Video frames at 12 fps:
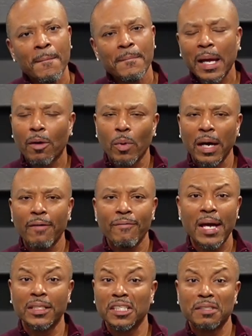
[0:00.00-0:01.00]
Like, what if
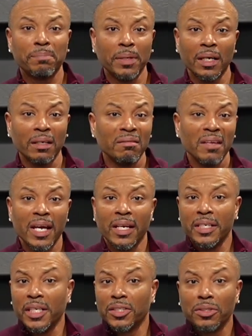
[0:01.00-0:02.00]
I just put an
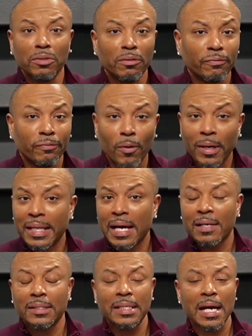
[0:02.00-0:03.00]
additional
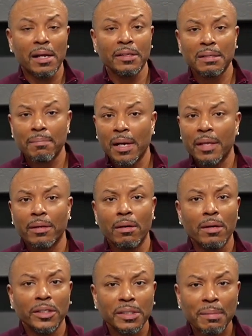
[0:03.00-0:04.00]
$4,000 a month
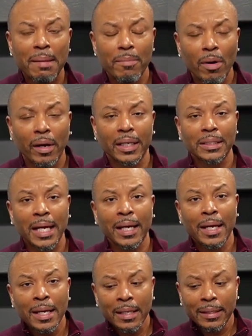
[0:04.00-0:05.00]
onto my mortgage? Like,
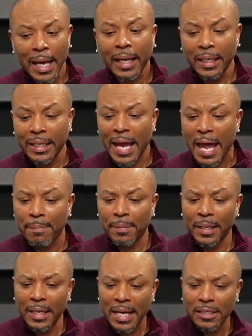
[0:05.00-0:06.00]
that could
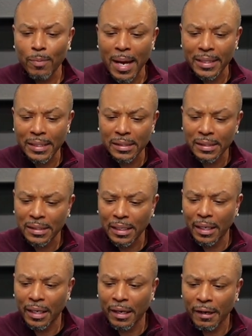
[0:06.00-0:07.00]
happen. And that's why this is
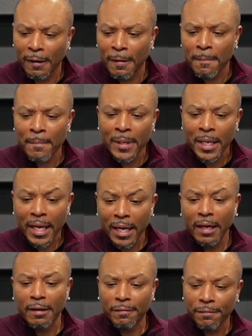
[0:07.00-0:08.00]
sitting here.
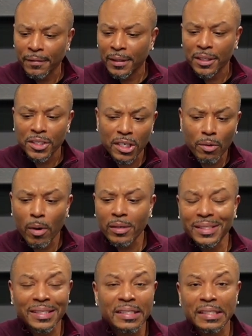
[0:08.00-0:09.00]
If she were
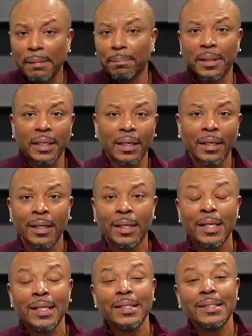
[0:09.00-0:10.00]
to simply
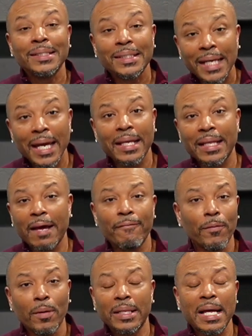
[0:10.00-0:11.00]
take that
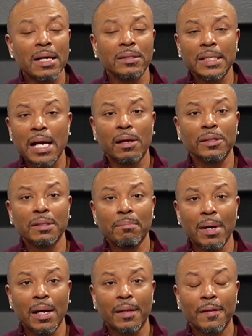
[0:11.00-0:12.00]
$4,000 a
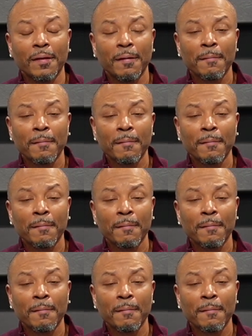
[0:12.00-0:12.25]
month,